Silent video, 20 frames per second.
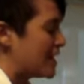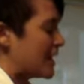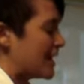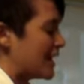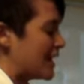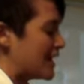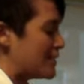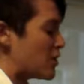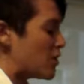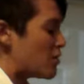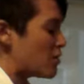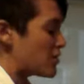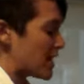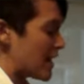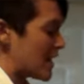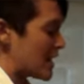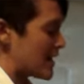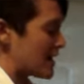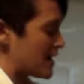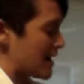And I'm
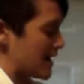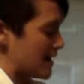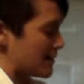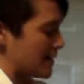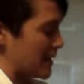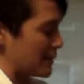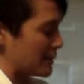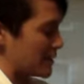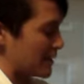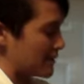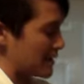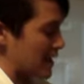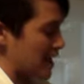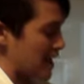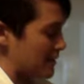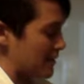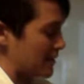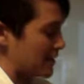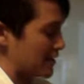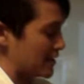okay, I'm going to
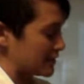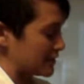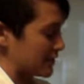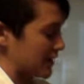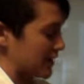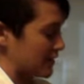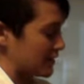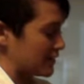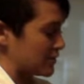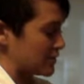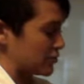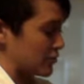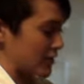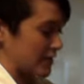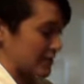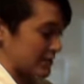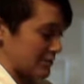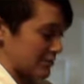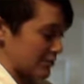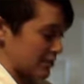come in here later and
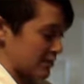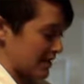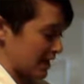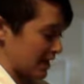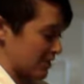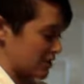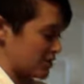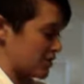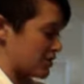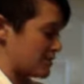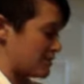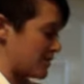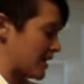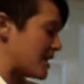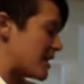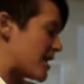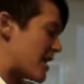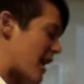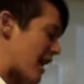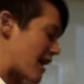create some more texture,
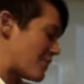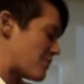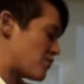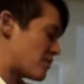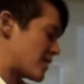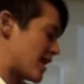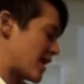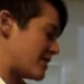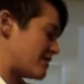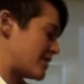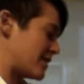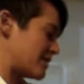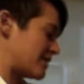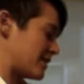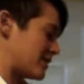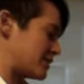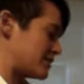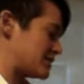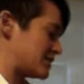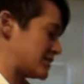but I'm okay that
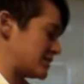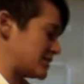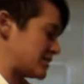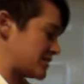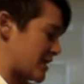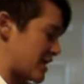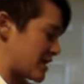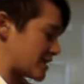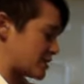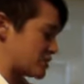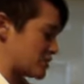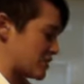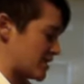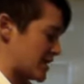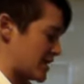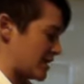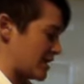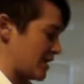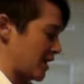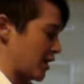there's this texture
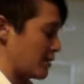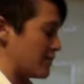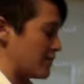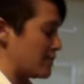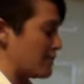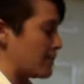in here.